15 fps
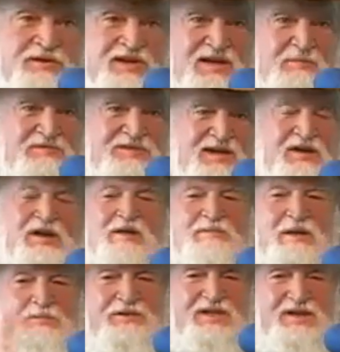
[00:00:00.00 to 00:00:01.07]
King was there.
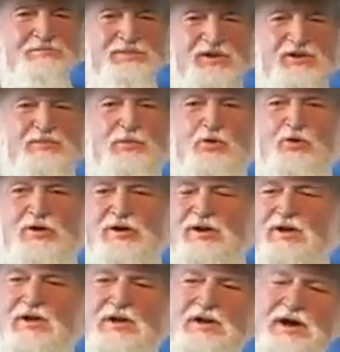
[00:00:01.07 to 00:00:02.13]
Remember that billboard
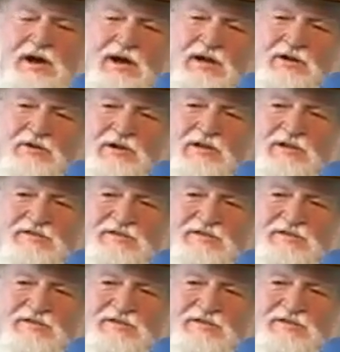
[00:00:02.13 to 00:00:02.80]
during the